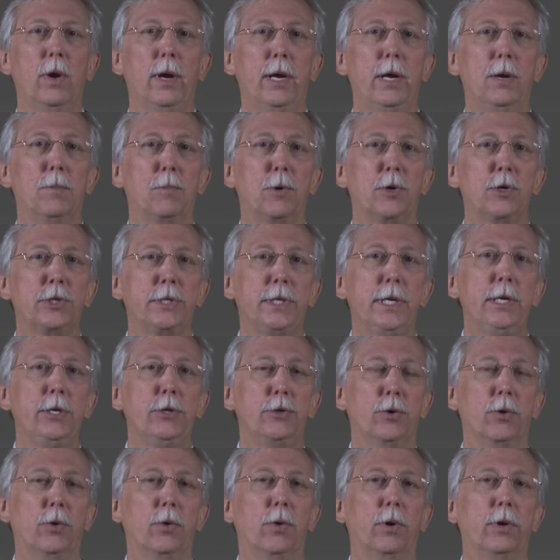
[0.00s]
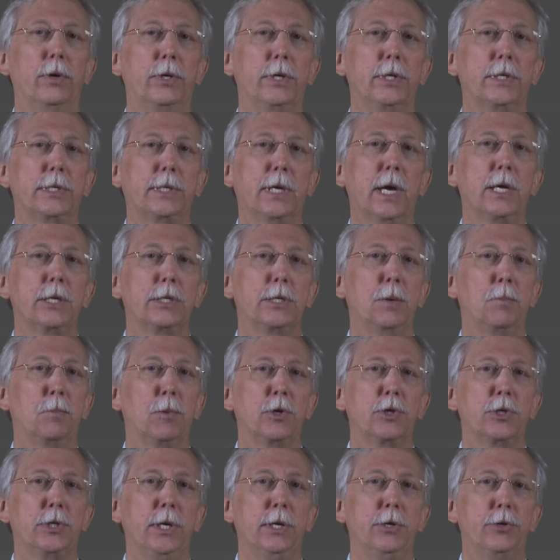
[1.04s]
a procedure or discuss a
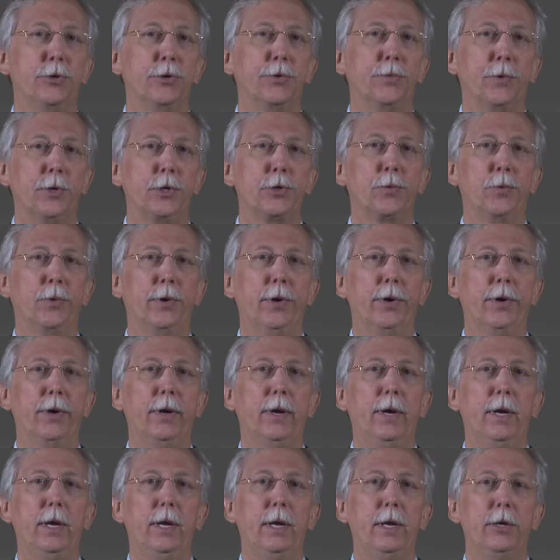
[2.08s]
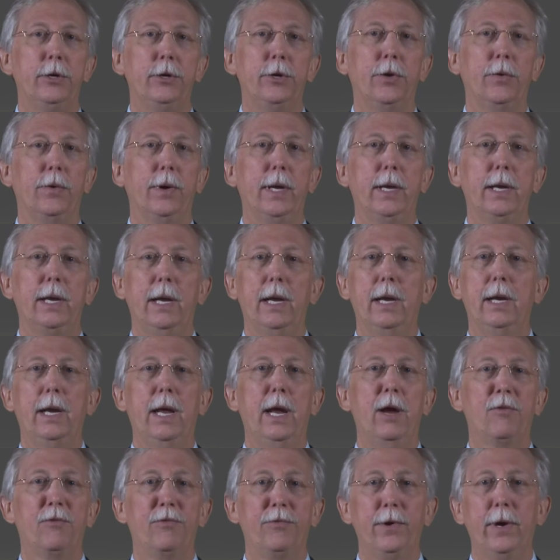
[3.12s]
procedure which we're doing and
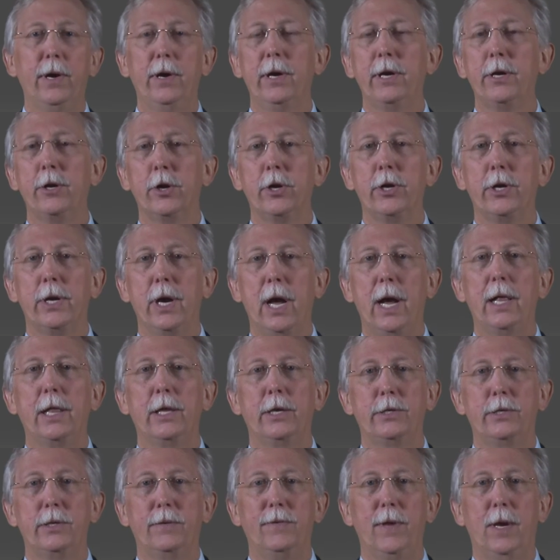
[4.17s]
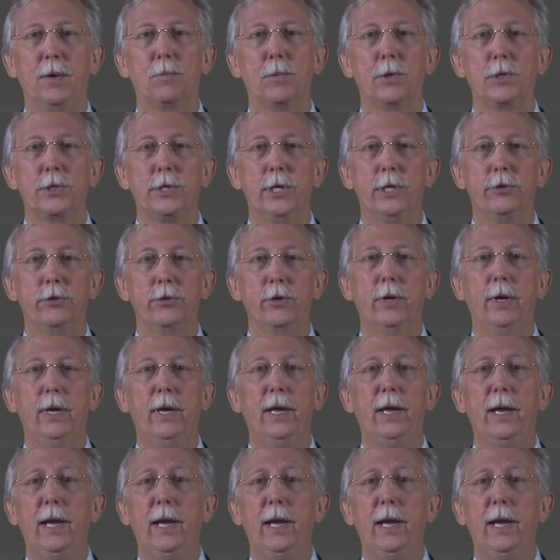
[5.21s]
have very good knowledge of that procedure,